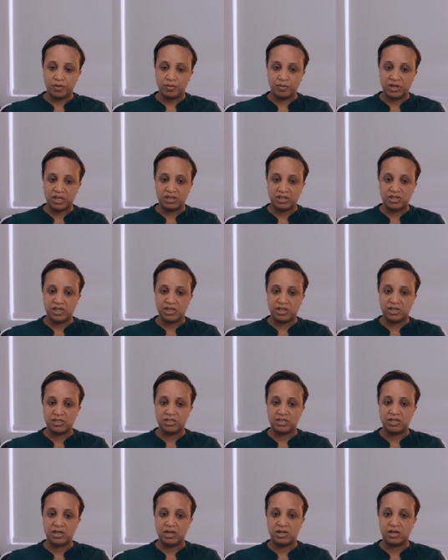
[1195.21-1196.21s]
the
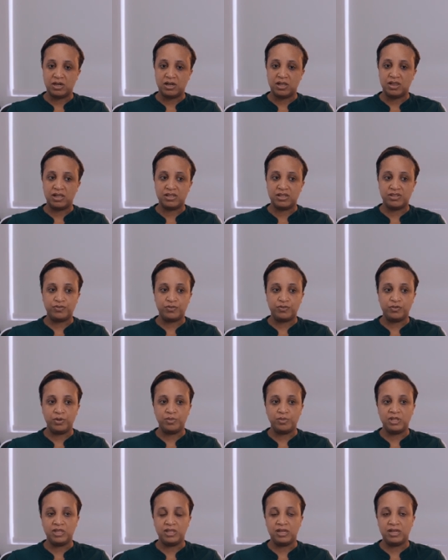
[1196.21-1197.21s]
merchants that are less
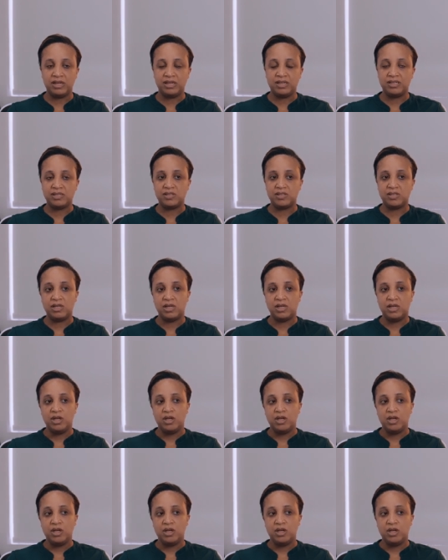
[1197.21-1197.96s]
formalized